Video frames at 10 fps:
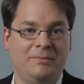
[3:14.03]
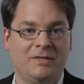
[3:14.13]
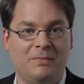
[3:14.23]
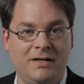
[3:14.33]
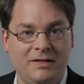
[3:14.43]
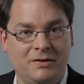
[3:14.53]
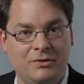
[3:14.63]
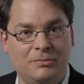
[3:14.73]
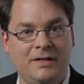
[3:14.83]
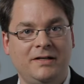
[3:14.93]
My name is Malte
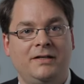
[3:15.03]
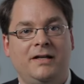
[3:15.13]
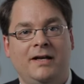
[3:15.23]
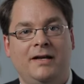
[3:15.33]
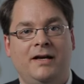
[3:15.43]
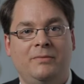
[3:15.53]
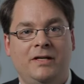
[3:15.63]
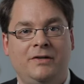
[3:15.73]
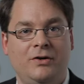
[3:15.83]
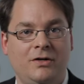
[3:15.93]
Globig and
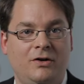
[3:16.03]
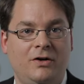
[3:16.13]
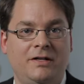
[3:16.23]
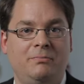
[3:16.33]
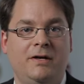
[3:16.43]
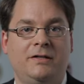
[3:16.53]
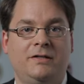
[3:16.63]
I'm Internal Audit